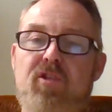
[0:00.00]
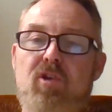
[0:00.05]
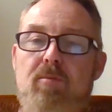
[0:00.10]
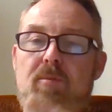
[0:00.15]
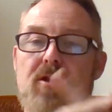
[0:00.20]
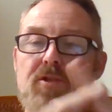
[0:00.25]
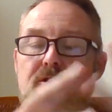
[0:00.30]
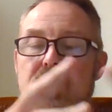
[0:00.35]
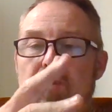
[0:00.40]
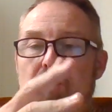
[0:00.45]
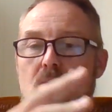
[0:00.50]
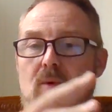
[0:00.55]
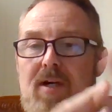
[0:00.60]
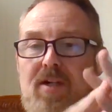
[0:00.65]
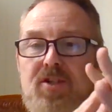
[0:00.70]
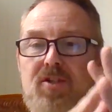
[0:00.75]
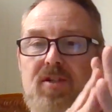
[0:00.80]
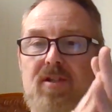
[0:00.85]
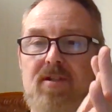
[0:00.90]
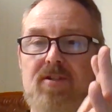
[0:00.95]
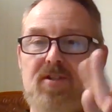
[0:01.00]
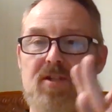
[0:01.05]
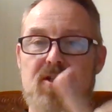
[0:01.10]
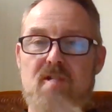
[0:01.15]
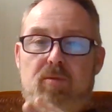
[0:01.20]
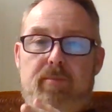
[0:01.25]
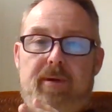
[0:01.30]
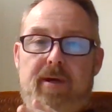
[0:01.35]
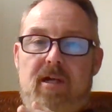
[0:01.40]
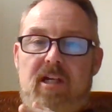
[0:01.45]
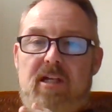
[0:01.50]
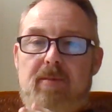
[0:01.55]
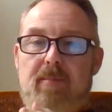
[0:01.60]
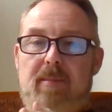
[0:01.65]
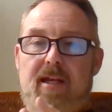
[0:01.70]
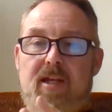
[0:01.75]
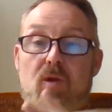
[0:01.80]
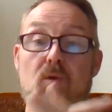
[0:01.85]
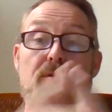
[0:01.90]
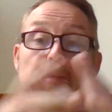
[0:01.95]
you miss two questions and you barely
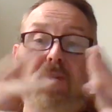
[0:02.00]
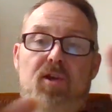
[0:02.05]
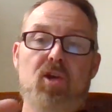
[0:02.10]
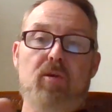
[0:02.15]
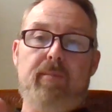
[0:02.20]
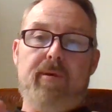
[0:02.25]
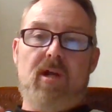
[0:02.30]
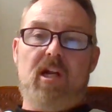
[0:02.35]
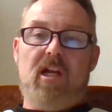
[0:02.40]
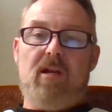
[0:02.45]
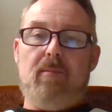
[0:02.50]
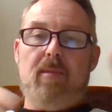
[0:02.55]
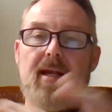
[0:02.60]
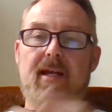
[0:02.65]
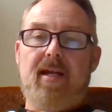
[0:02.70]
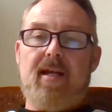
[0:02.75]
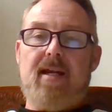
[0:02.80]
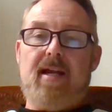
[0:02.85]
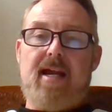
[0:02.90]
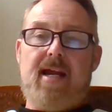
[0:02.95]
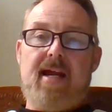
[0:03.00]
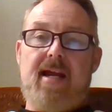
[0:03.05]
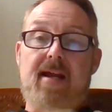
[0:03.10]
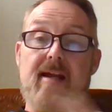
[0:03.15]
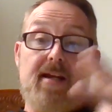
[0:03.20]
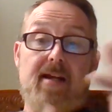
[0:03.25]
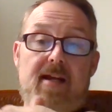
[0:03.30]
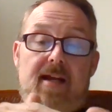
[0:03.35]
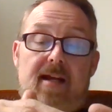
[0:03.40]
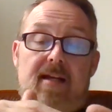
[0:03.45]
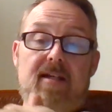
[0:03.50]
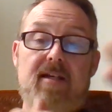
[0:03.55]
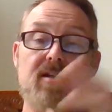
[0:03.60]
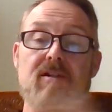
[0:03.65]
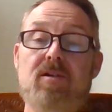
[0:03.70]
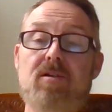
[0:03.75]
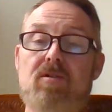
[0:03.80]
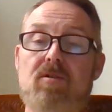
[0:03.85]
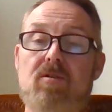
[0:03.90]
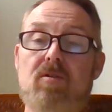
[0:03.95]
make, you think you barely make an A at a
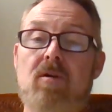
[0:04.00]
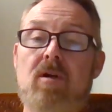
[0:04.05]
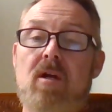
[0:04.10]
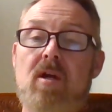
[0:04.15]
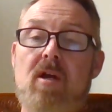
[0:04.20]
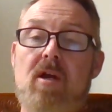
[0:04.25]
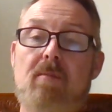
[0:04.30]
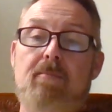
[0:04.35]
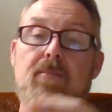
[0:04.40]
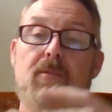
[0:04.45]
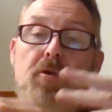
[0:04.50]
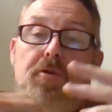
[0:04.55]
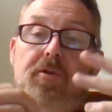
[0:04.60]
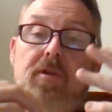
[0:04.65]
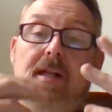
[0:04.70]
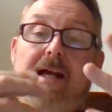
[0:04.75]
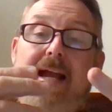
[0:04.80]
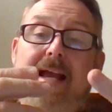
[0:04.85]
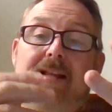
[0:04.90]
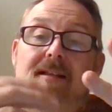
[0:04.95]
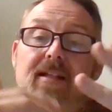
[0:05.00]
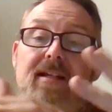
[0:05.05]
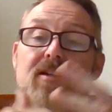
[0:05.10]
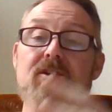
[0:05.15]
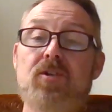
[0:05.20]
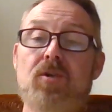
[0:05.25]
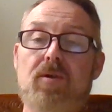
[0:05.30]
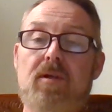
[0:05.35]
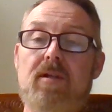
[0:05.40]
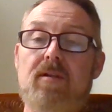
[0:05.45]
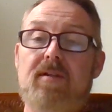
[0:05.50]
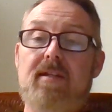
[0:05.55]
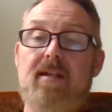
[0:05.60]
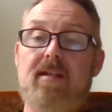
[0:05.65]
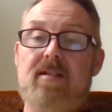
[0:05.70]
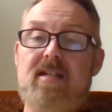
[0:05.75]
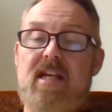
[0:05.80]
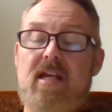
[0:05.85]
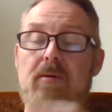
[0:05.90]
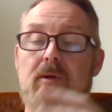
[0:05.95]
92, most likely during the
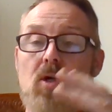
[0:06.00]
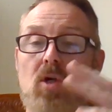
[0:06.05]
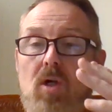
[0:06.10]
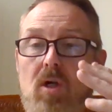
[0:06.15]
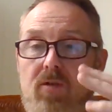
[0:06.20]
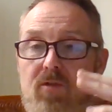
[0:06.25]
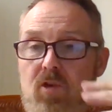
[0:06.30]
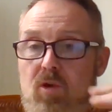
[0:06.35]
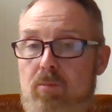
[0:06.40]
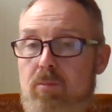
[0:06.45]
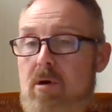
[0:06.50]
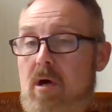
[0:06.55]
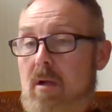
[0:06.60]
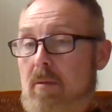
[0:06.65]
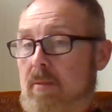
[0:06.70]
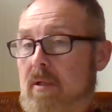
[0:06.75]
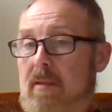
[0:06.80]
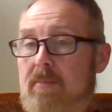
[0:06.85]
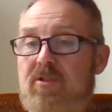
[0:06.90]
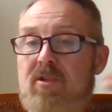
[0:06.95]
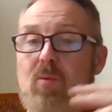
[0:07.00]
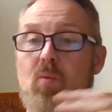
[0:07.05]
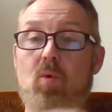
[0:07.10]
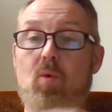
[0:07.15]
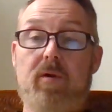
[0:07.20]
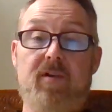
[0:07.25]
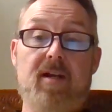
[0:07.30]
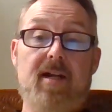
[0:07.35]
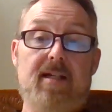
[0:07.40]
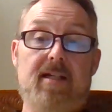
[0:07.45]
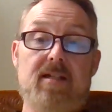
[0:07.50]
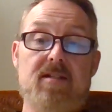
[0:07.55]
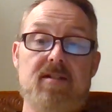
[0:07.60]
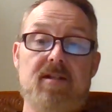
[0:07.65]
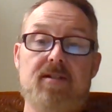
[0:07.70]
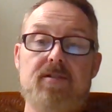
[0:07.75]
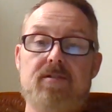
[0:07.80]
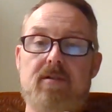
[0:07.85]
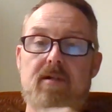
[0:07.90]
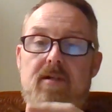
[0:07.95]
exam curve, you'll probably be up somewhere
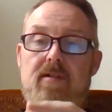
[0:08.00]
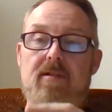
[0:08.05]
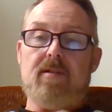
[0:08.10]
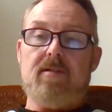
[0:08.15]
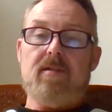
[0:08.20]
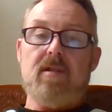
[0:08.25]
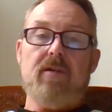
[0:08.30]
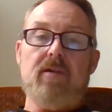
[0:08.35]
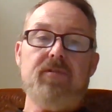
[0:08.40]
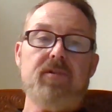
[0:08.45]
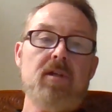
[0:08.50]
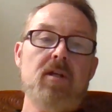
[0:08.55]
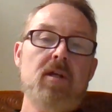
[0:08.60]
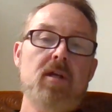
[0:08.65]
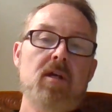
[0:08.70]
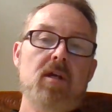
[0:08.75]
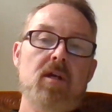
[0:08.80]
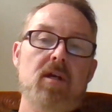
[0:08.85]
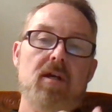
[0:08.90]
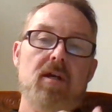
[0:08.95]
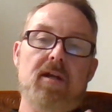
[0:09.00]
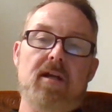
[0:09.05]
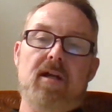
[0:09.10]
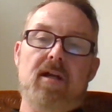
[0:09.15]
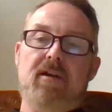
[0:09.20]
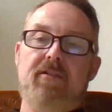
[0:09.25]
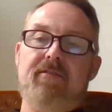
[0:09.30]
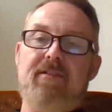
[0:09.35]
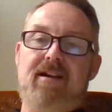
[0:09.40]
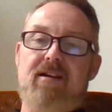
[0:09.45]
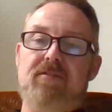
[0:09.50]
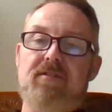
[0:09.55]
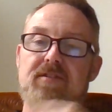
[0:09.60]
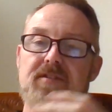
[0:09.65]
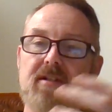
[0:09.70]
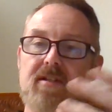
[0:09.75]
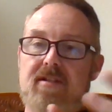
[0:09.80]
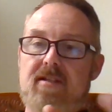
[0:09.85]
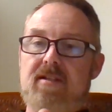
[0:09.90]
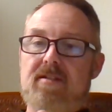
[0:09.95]
96 or 97. And I found this
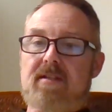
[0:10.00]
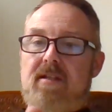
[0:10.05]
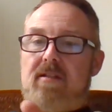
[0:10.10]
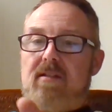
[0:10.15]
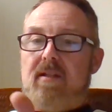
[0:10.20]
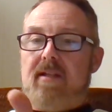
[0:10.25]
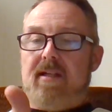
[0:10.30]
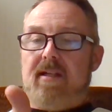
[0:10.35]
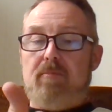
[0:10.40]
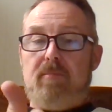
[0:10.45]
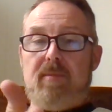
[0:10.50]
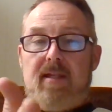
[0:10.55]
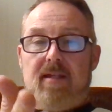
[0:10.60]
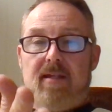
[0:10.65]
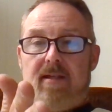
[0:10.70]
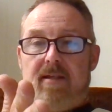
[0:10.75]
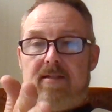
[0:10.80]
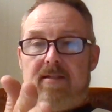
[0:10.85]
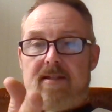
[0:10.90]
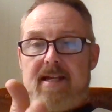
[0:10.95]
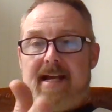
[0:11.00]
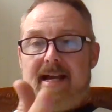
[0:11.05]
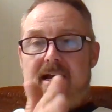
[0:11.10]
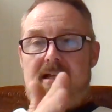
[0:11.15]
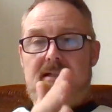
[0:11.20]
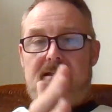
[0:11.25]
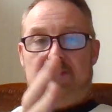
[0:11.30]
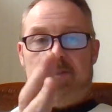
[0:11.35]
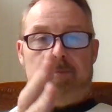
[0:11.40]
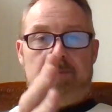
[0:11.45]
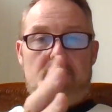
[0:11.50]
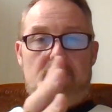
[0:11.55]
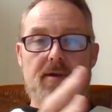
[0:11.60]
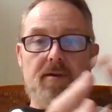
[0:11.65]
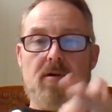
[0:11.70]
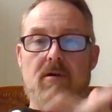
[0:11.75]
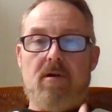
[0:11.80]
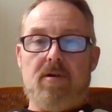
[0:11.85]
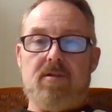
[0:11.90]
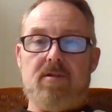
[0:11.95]
statistically to be exactly spot
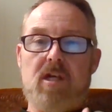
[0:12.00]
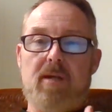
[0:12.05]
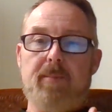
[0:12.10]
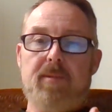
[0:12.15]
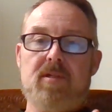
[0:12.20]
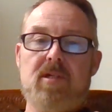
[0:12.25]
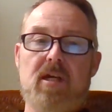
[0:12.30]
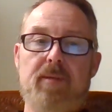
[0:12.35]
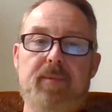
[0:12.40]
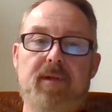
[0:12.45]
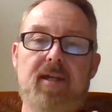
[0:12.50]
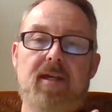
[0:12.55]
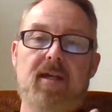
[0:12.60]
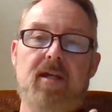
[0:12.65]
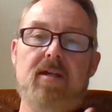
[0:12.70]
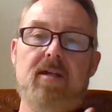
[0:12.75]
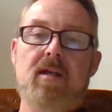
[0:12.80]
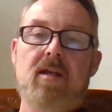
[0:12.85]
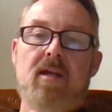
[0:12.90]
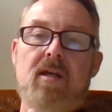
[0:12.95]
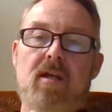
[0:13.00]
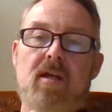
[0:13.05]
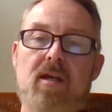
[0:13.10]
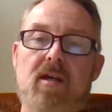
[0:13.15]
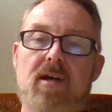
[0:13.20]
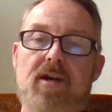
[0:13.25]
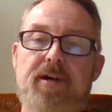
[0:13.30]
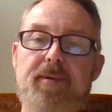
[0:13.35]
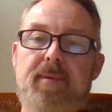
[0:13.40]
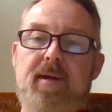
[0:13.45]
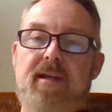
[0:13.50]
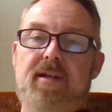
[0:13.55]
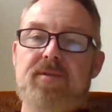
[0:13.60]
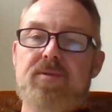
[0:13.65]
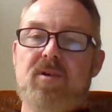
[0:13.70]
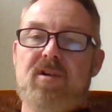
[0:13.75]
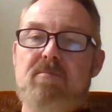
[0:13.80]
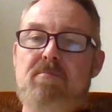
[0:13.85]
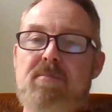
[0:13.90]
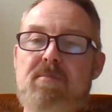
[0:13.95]
on time and time again. Um, and it
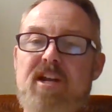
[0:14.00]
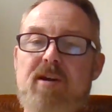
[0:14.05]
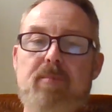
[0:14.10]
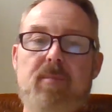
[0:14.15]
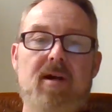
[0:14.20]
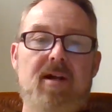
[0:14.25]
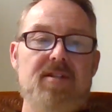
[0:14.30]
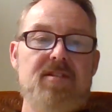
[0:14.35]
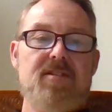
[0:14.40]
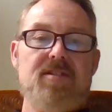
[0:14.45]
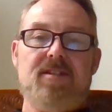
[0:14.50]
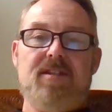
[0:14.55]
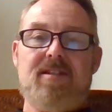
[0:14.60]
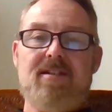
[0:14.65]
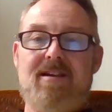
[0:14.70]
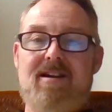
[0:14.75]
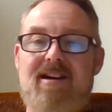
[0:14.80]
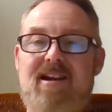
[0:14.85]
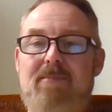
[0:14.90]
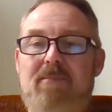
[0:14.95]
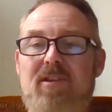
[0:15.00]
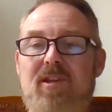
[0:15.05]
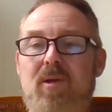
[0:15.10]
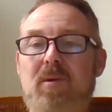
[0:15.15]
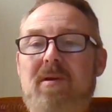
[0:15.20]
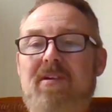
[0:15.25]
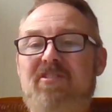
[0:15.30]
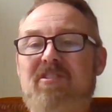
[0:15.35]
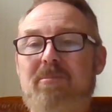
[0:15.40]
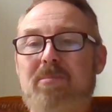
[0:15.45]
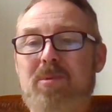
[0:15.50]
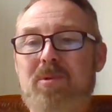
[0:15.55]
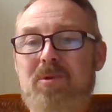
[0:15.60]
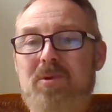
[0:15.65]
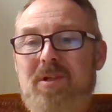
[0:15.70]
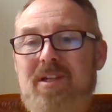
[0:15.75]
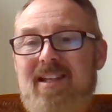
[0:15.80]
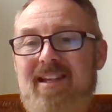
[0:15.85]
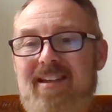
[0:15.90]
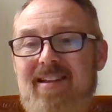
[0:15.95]
sort of minimizes the time that you have to
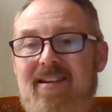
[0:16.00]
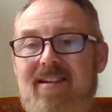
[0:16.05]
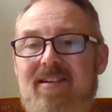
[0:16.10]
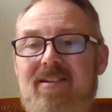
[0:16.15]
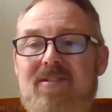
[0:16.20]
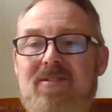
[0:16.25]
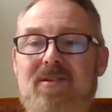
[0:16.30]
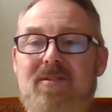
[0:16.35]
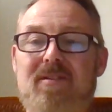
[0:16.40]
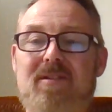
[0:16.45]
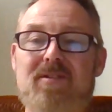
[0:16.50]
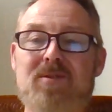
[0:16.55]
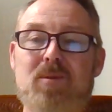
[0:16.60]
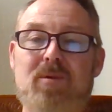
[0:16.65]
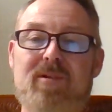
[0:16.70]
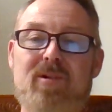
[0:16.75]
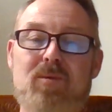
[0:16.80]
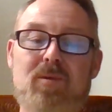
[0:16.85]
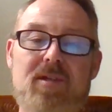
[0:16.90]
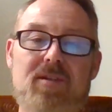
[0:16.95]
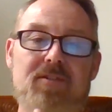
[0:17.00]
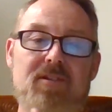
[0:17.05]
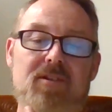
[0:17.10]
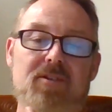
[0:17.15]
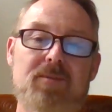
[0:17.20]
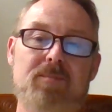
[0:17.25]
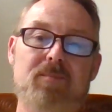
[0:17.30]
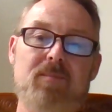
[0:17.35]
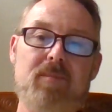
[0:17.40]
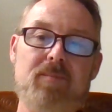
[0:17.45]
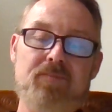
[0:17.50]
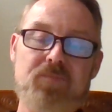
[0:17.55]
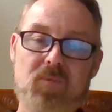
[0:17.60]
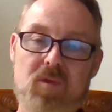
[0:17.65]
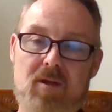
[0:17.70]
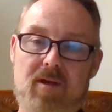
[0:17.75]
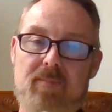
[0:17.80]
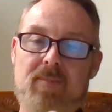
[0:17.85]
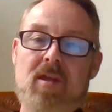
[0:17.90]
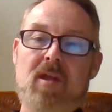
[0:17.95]
put into these sort of quizzes. All
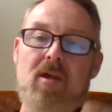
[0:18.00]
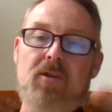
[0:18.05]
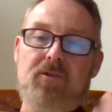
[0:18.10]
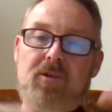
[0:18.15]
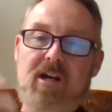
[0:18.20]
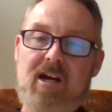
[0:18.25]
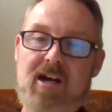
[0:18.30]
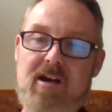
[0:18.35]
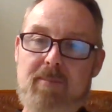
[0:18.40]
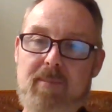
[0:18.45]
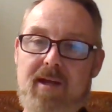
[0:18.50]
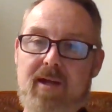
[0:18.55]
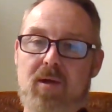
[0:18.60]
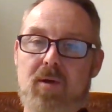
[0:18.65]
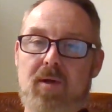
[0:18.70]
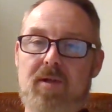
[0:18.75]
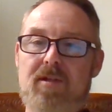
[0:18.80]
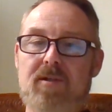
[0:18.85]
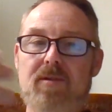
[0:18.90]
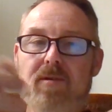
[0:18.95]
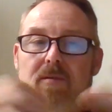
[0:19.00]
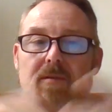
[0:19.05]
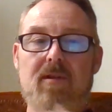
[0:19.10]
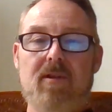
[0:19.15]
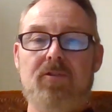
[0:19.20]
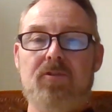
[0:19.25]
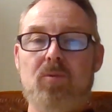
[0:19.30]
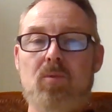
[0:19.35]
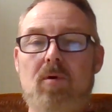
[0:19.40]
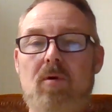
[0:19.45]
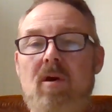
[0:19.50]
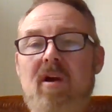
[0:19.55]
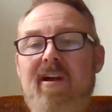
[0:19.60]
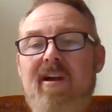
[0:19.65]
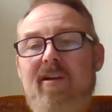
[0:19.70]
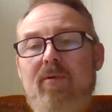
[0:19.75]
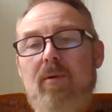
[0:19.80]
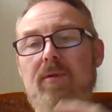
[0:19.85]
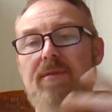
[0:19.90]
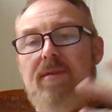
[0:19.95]
right, so how am I going to do this? Well,
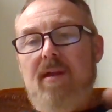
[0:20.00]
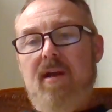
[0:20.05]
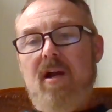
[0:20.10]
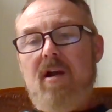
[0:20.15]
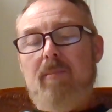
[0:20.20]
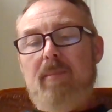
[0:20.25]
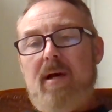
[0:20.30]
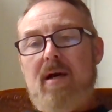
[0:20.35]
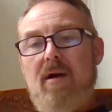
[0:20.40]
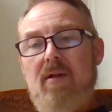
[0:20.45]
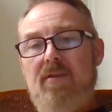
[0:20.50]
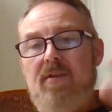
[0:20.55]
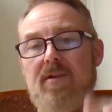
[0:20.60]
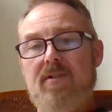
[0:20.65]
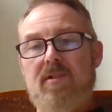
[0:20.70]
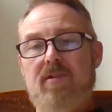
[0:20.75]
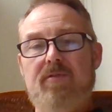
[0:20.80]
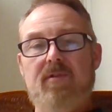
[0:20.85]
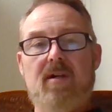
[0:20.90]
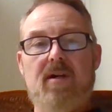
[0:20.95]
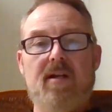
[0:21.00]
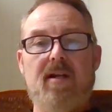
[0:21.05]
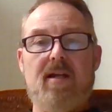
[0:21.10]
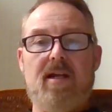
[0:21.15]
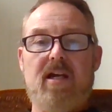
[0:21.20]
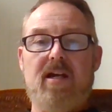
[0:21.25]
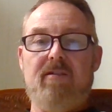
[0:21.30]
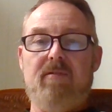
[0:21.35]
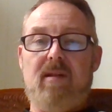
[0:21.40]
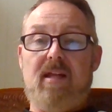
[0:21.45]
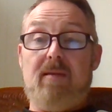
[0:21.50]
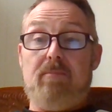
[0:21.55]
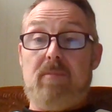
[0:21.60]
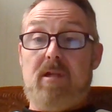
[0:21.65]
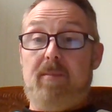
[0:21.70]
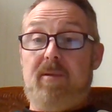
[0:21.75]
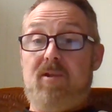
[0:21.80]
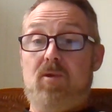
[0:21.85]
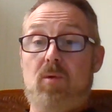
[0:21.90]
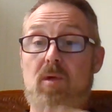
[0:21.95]
if we think about that you've going to have like
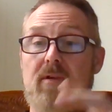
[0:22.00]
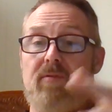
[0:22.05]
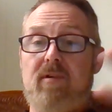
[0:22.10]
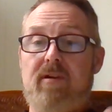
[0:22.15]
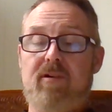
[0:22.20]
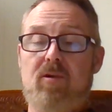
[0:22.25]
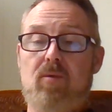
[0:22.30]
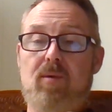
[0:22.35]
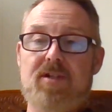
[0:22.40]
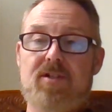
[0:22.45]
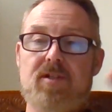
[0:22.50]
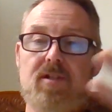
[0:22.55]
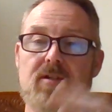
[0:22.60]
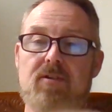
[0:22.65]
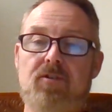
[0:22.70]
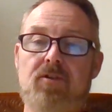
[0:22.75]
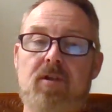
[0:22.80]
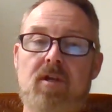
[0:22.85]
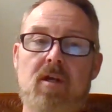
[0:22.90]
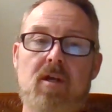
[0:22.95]
maybe 25 questions,